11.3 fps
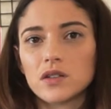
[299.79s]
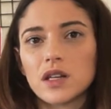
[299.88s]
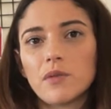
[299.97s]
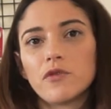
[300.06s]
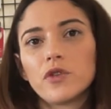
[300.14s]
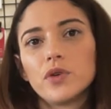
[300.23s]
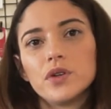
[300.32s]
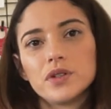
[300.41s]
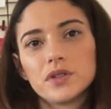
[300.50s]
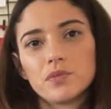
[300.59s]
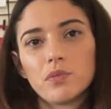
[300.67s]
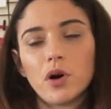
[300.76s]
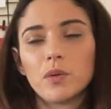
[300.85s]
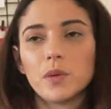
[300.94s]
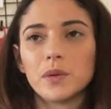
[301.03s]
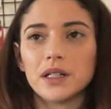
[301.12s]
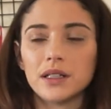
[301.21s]
Some food is
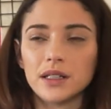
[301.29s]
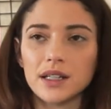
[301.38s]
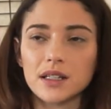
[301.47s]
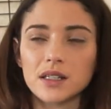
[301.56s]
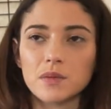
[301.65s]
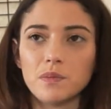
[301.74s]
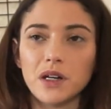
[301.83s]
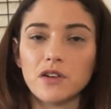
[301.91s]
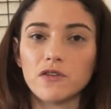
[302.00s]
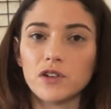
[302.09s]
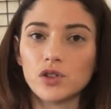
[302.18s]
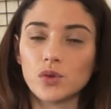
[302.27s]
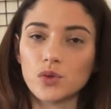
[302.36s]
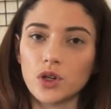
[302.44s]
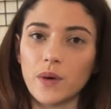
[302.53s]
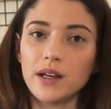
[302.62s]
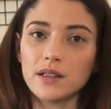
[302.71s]
probably less beneficial
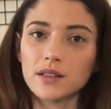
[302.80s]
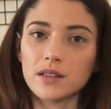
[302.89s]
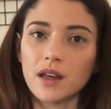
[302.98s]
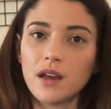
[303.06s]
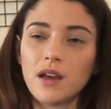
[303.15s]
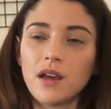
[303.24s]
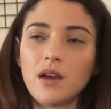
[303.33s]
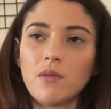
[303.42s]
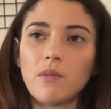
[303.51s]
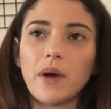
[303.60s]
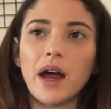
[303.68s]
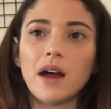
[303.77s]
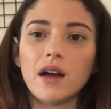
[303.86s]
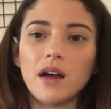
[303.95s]
to us, but